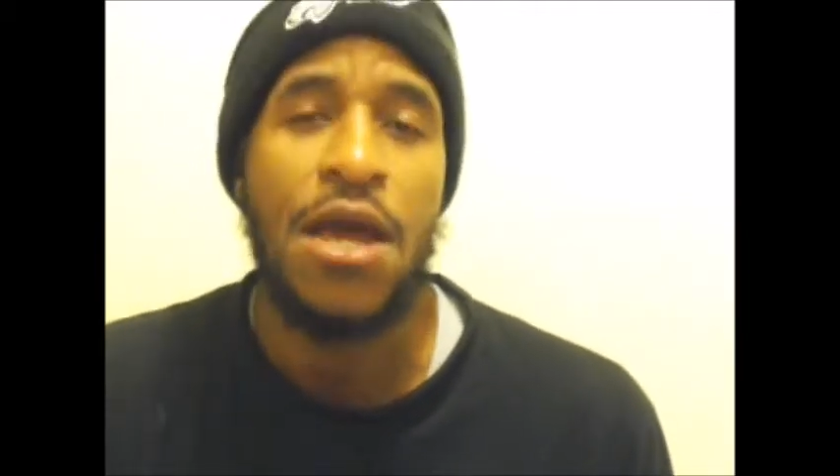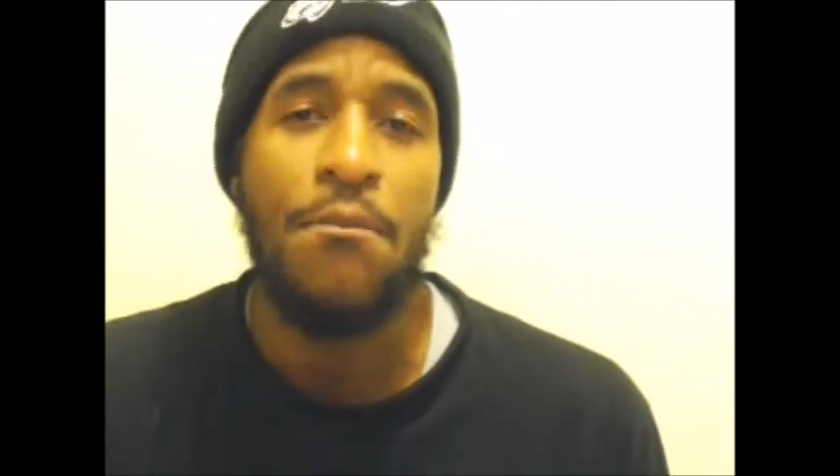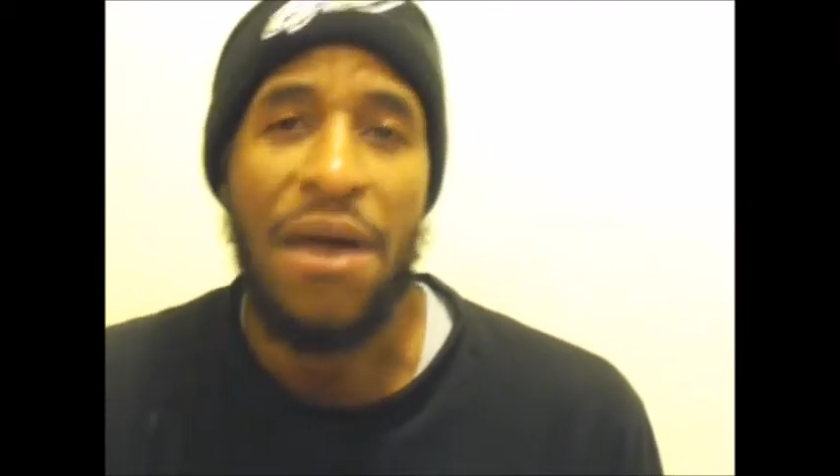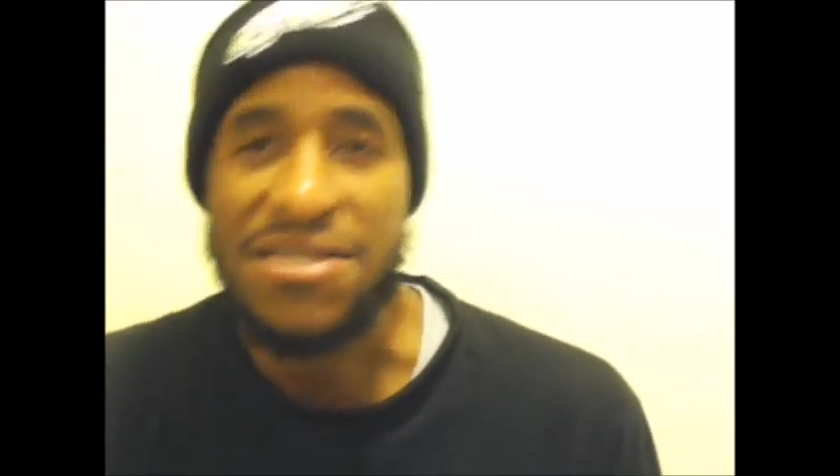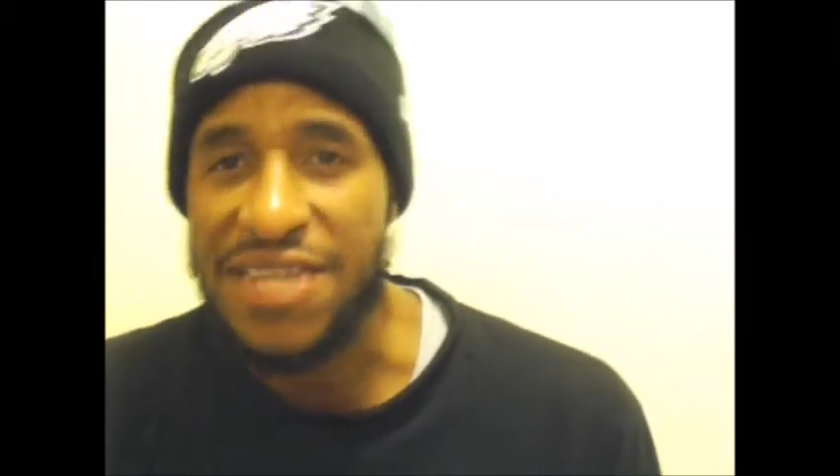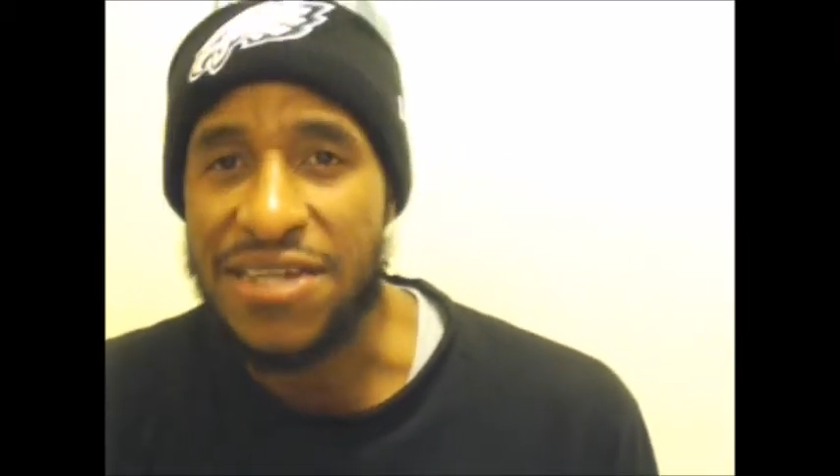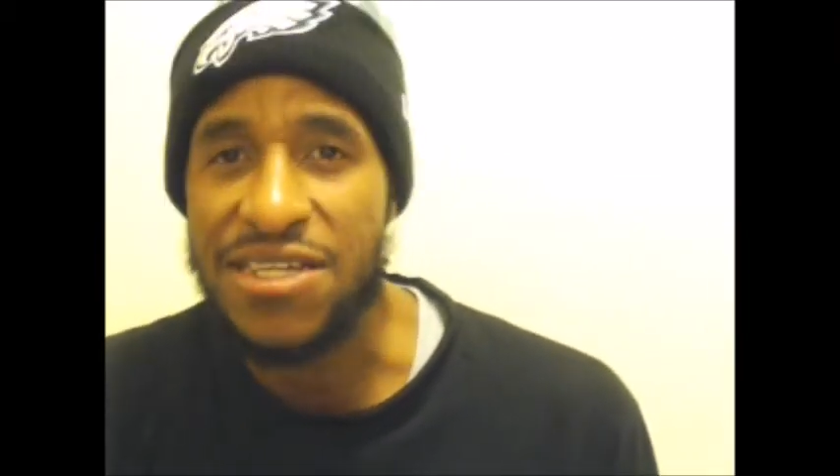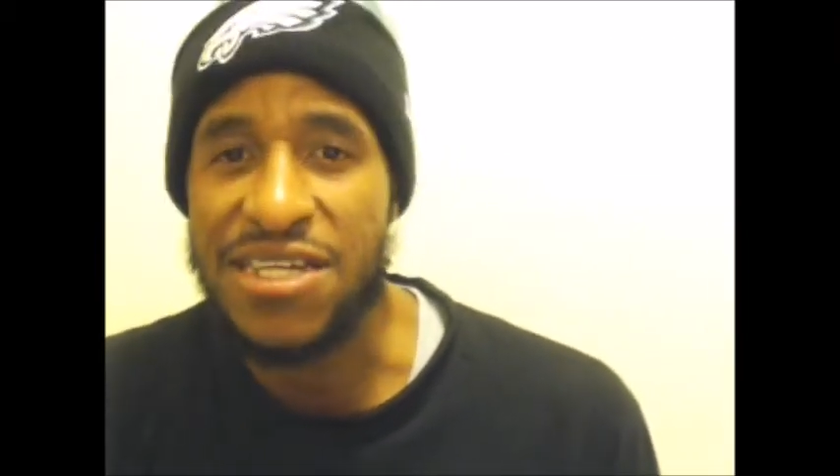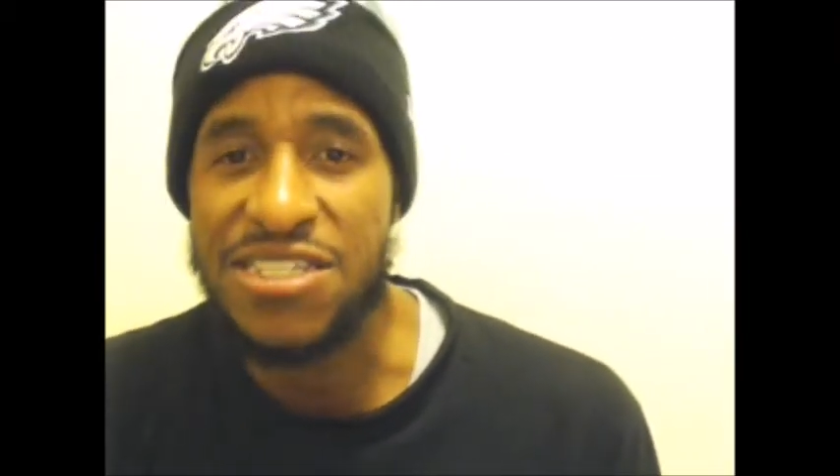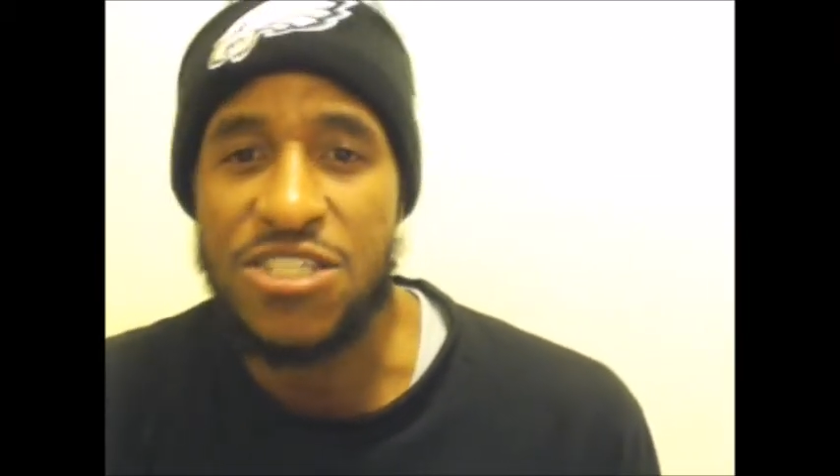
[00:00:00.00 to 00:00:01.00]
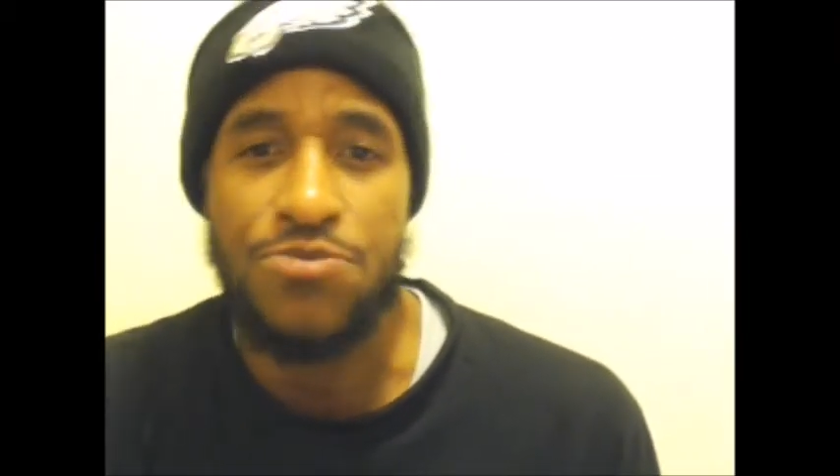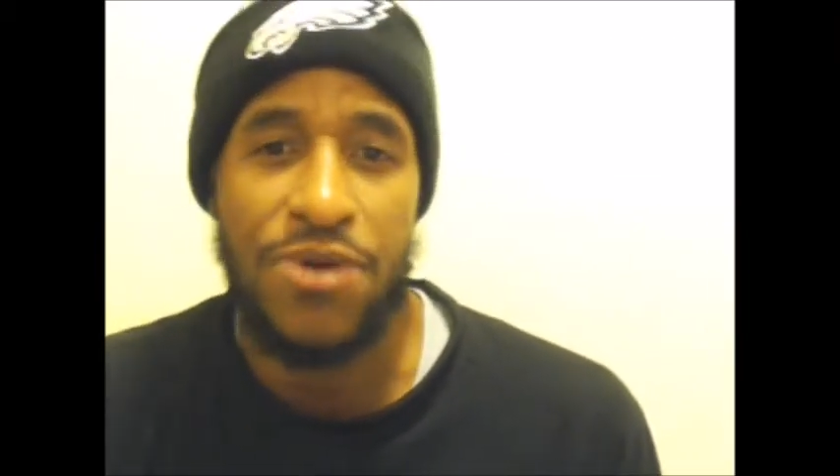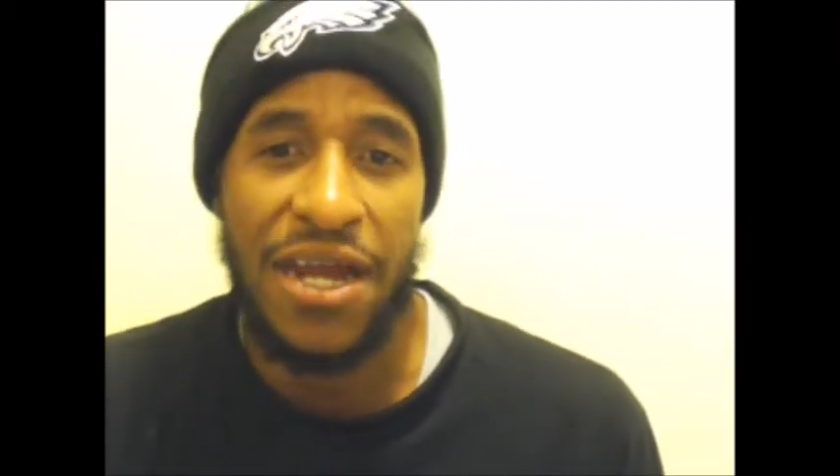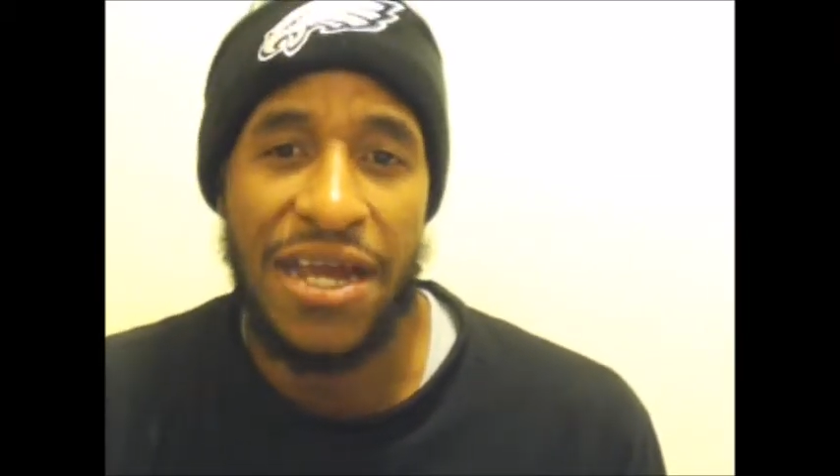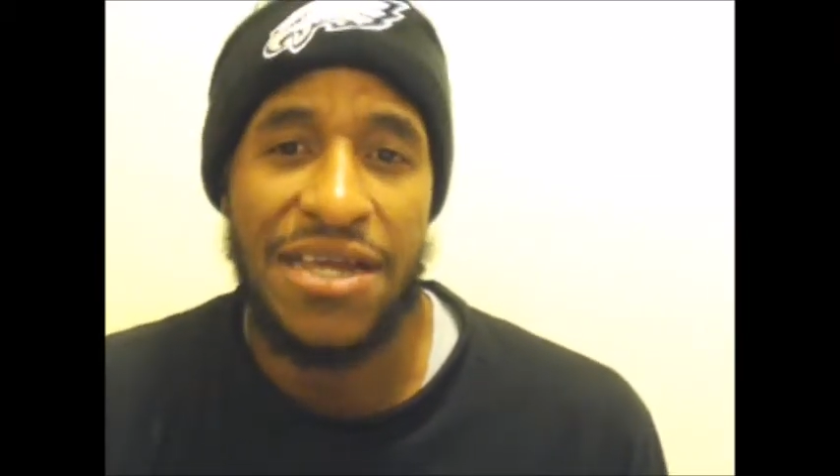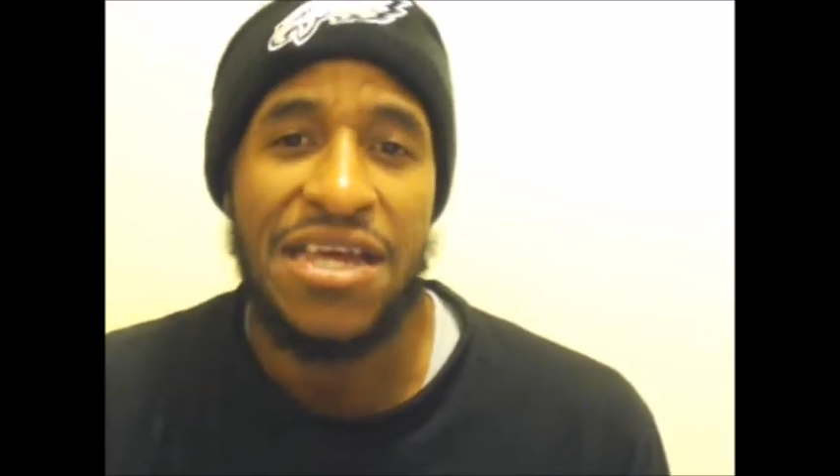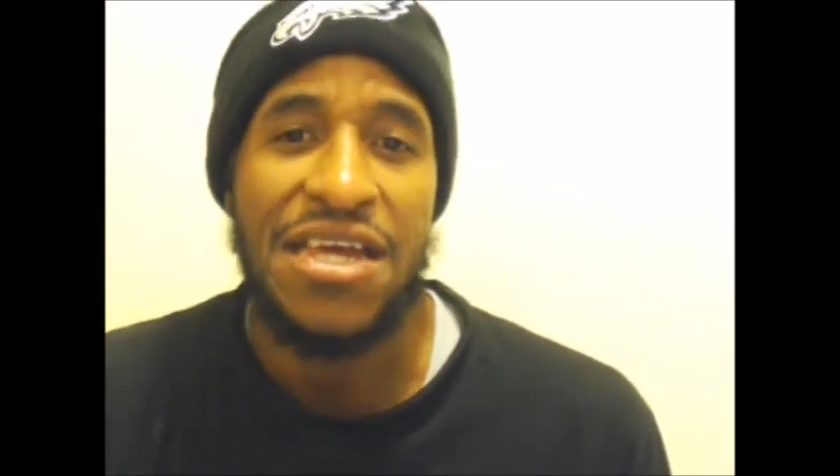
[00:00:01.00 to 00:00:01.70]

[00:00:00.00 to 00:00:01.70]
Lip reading: My second against the spread